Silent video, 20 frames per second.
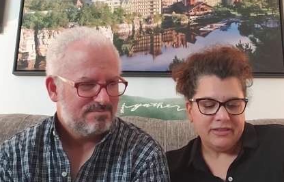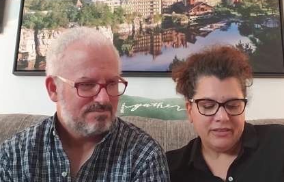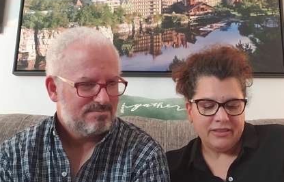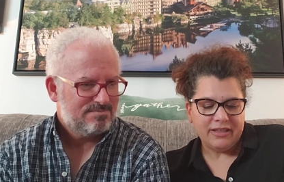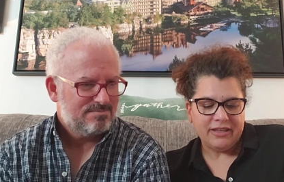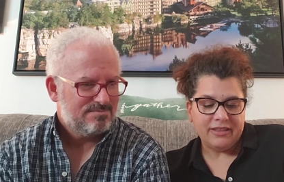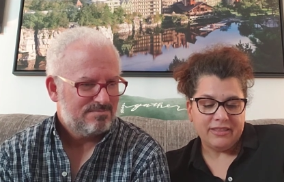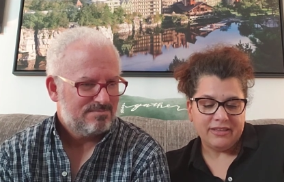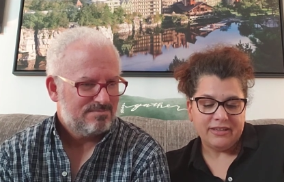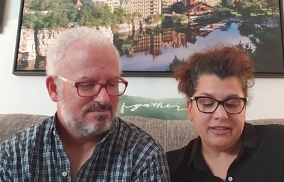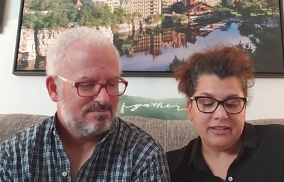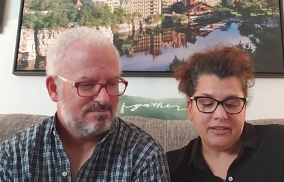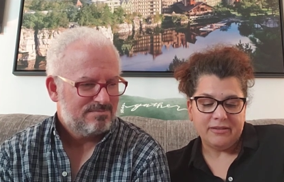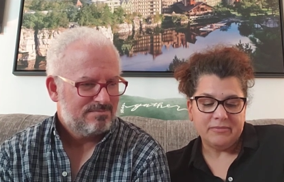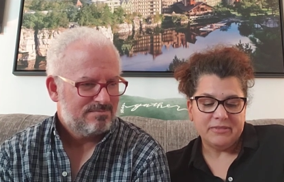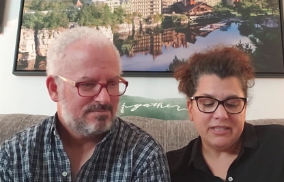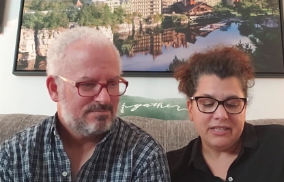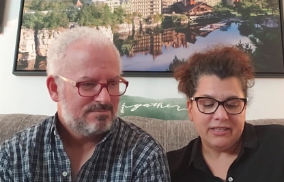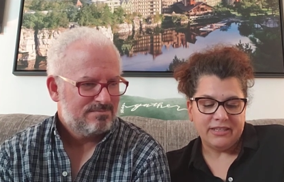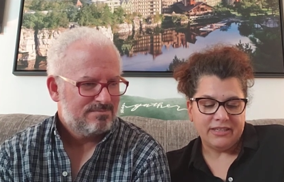Speaker 1: they think
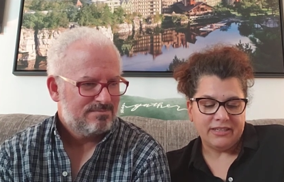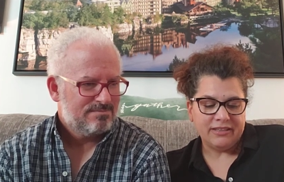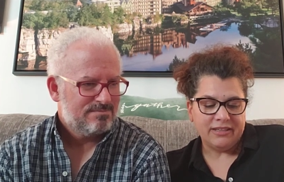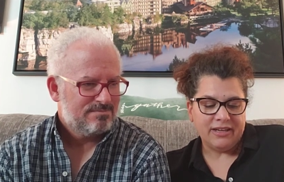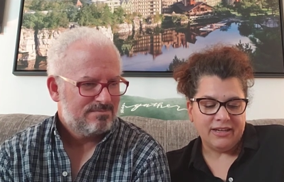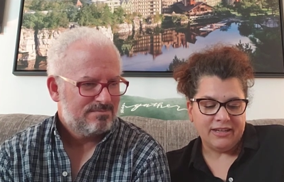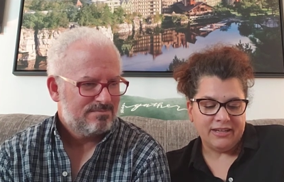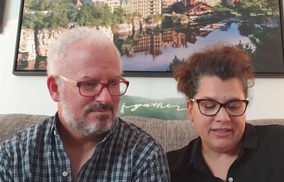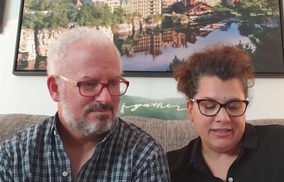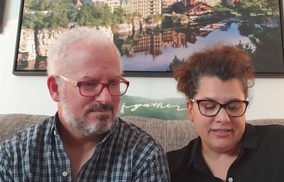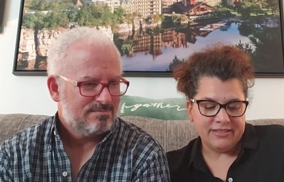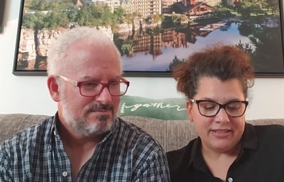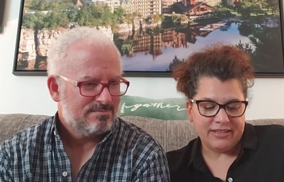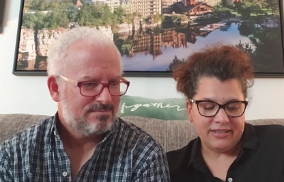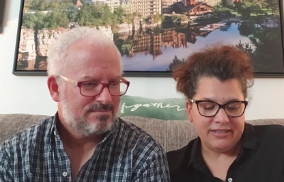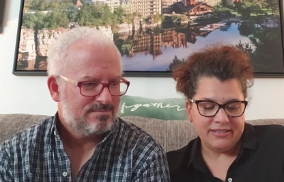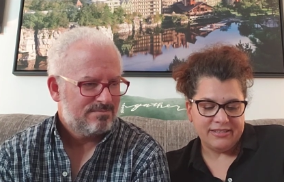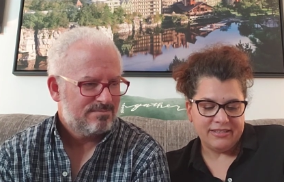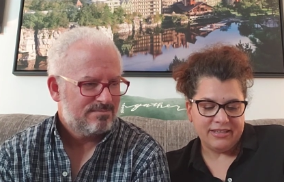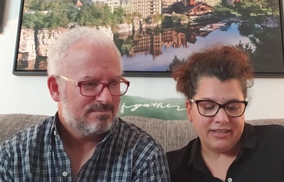I'm telling lies.
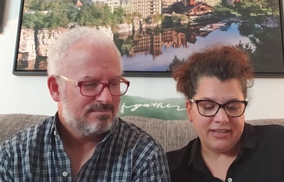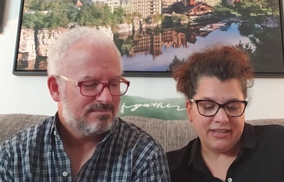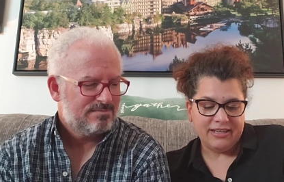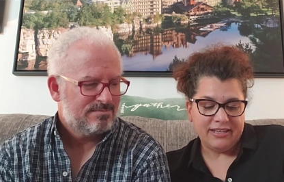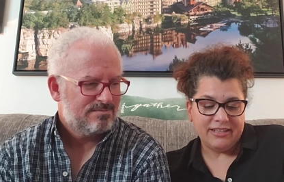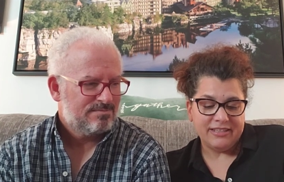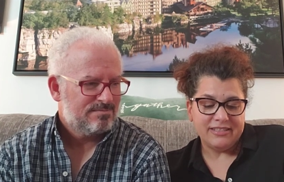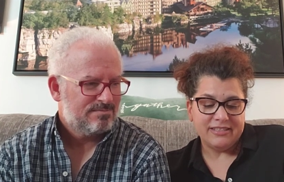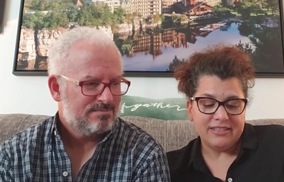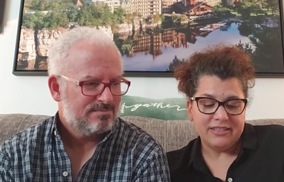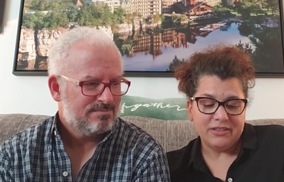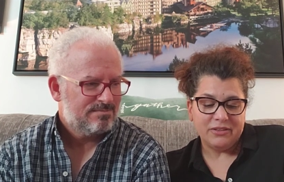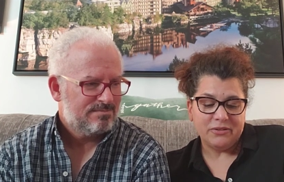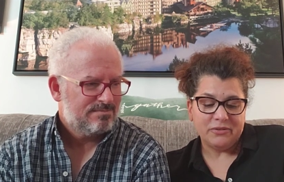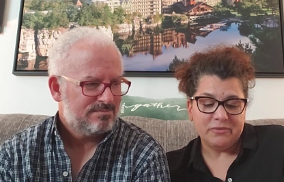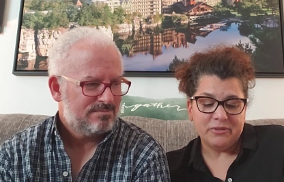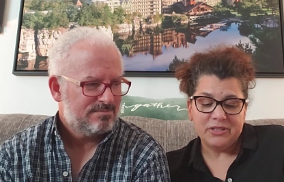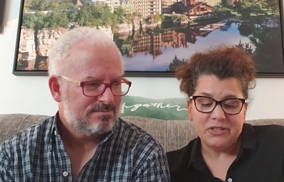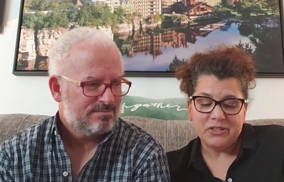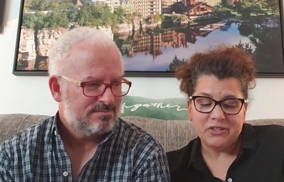I say, it's in the
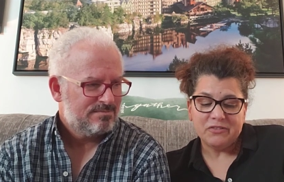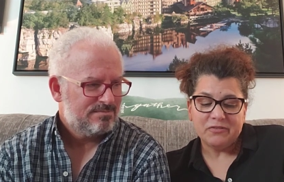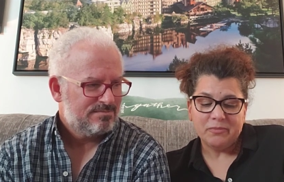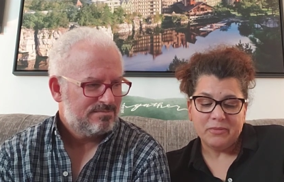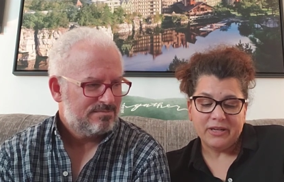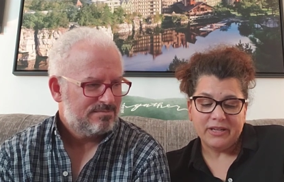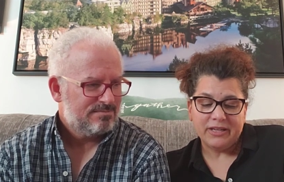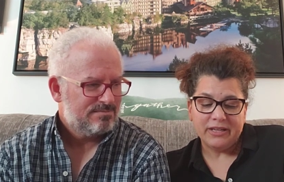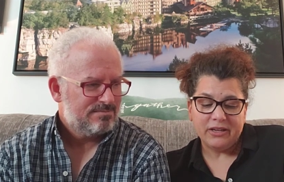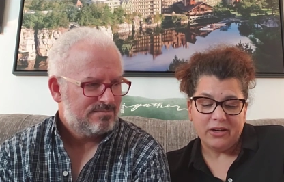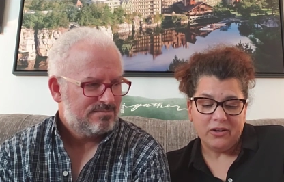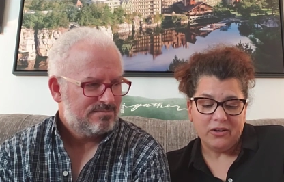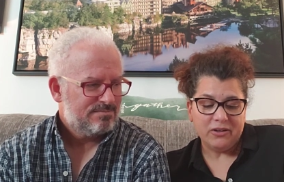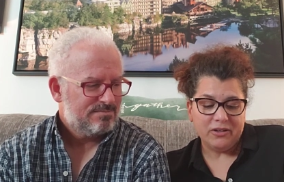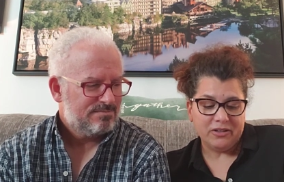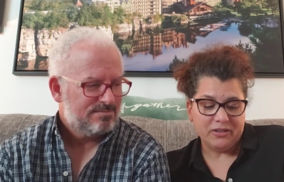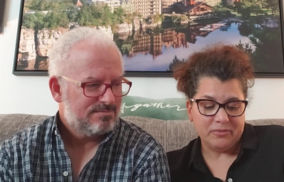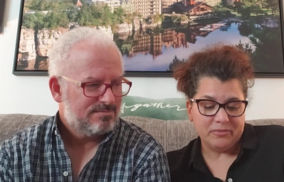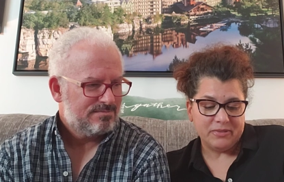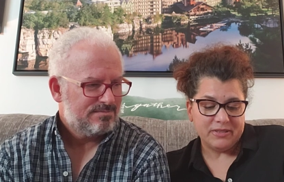reach of my
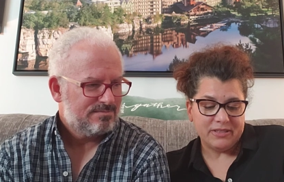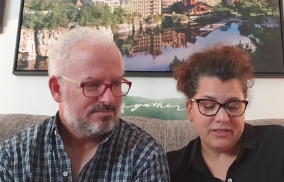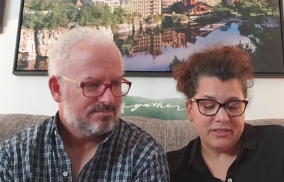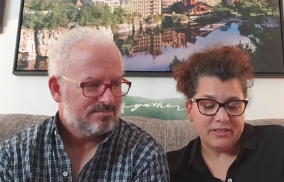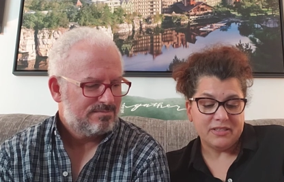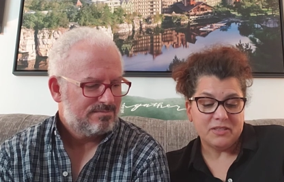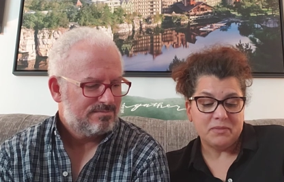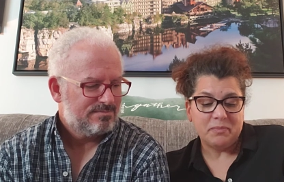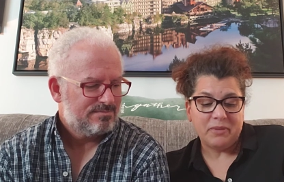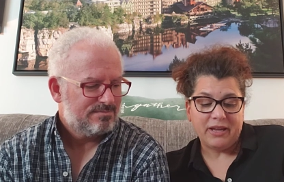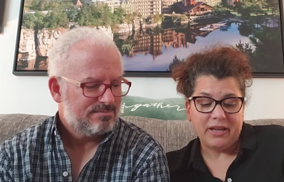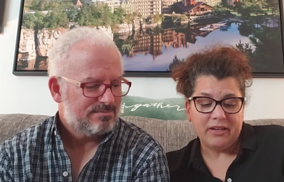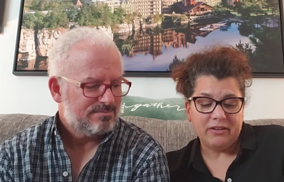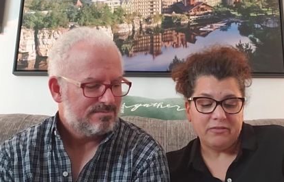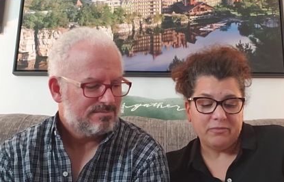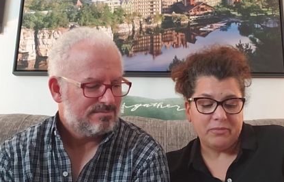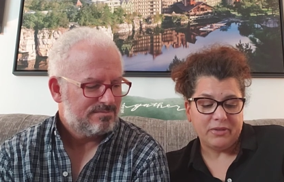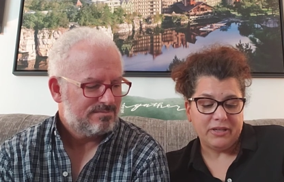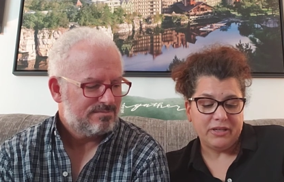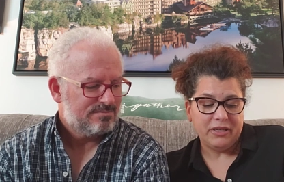arms, the span
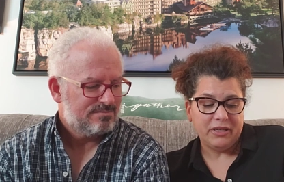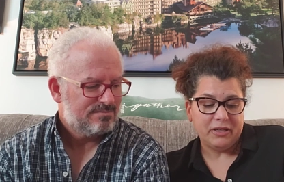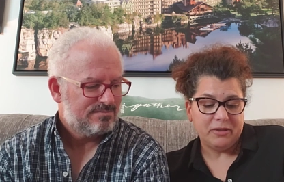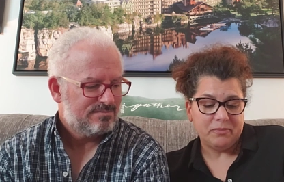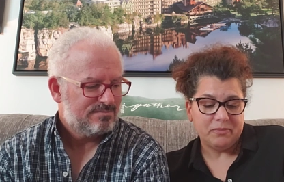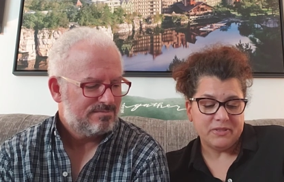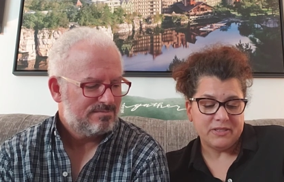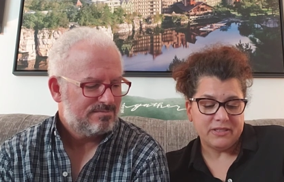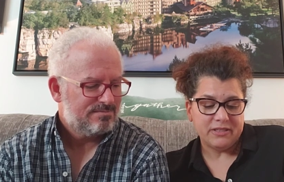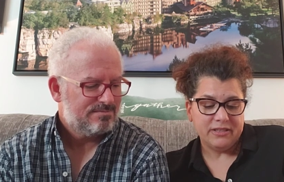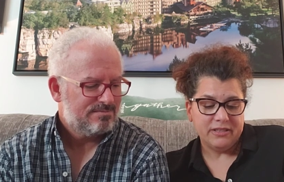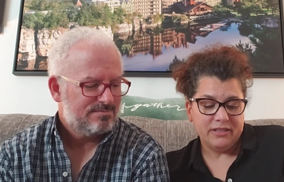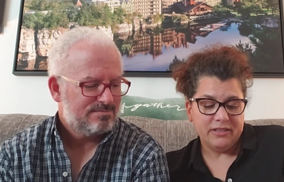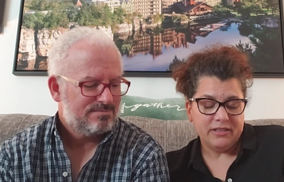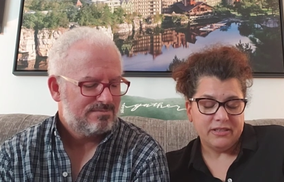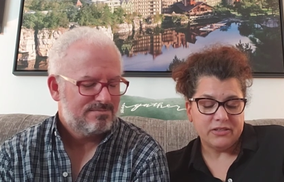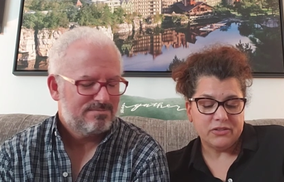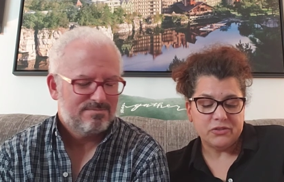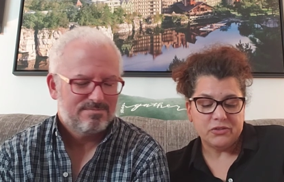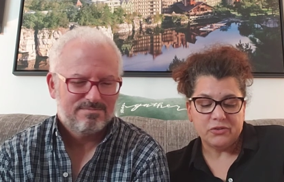of my hips,
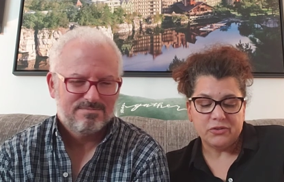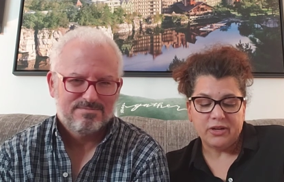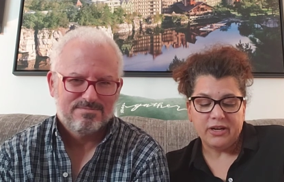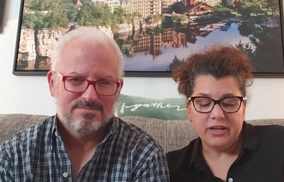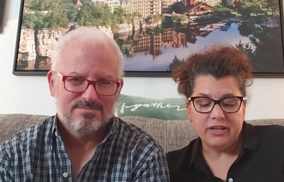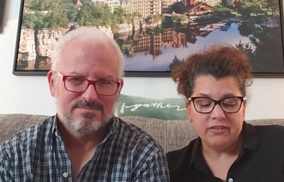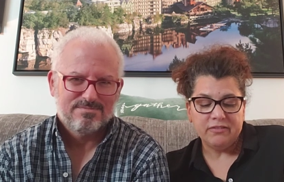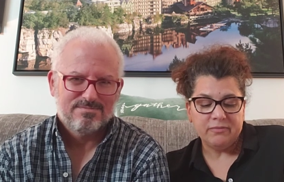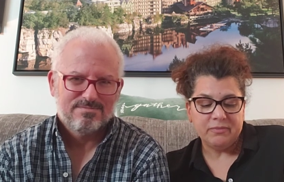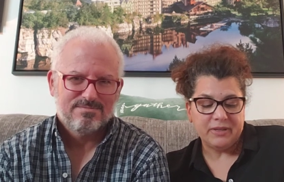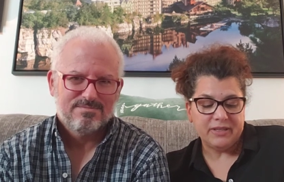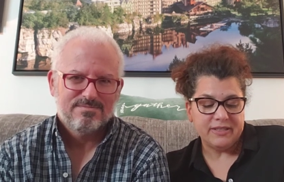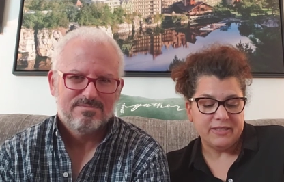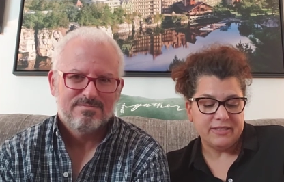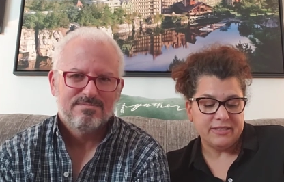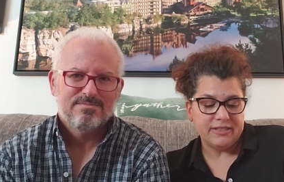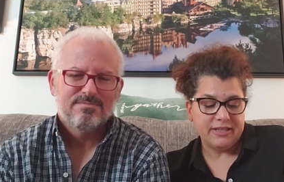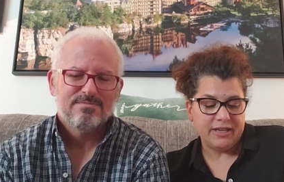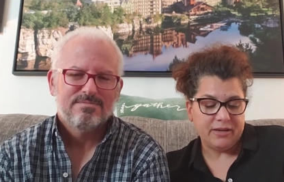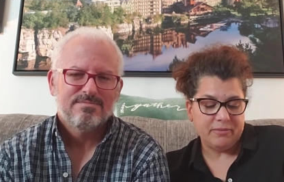the stride of my
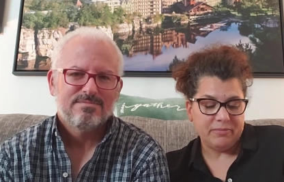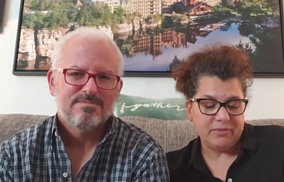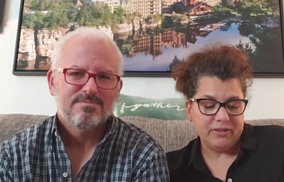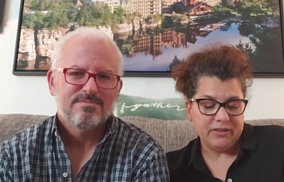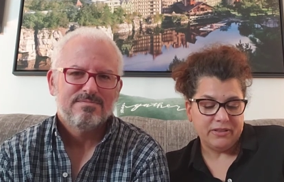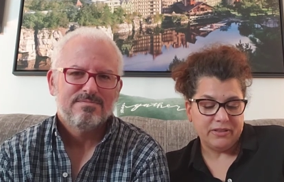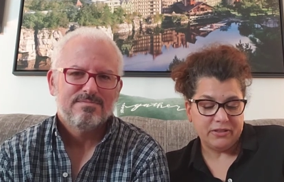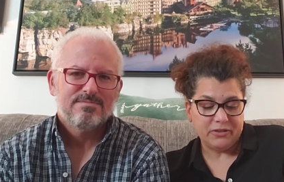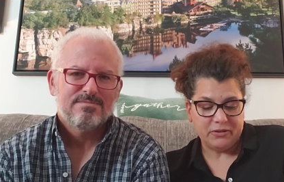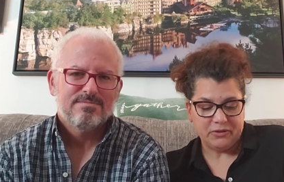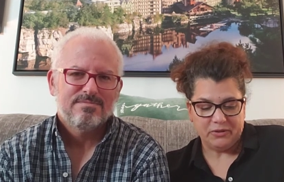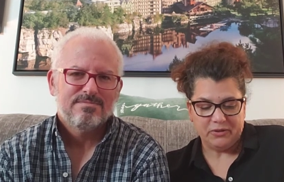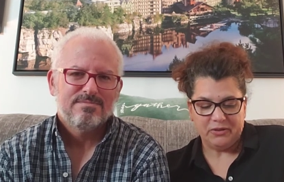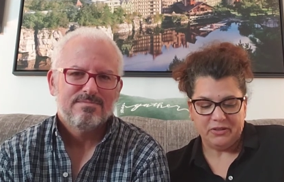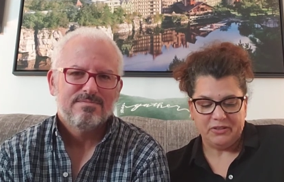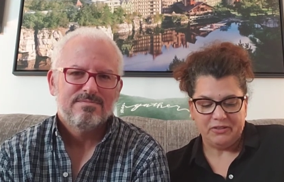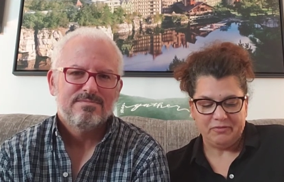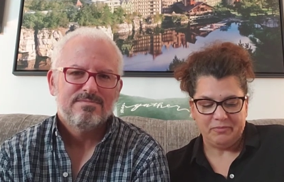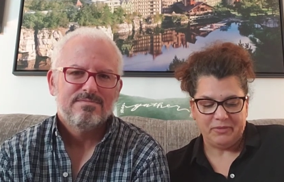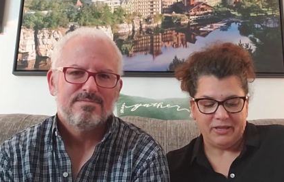step, the
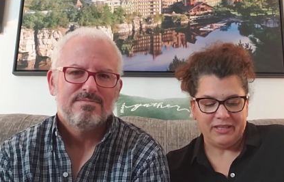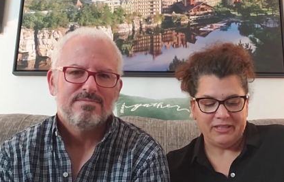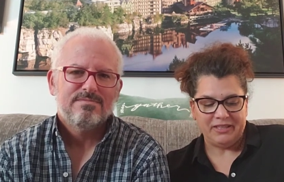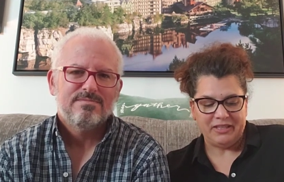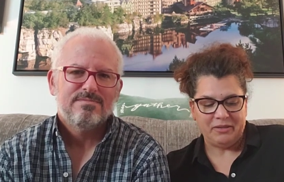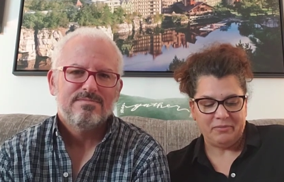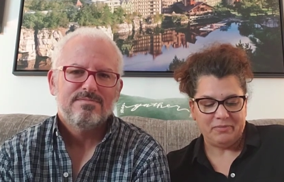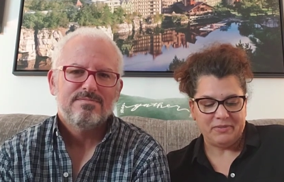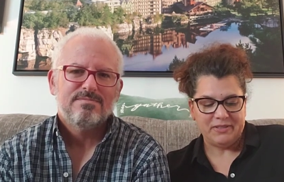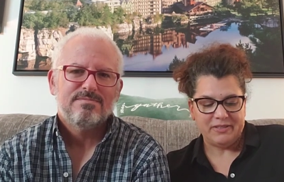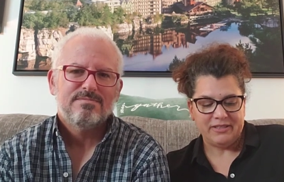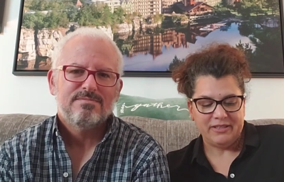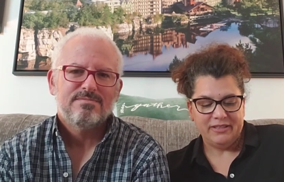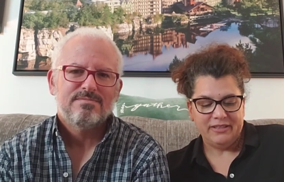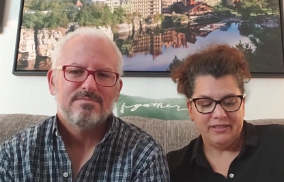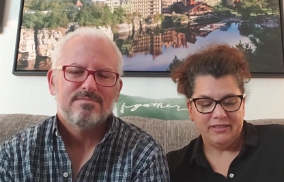curl of my lips.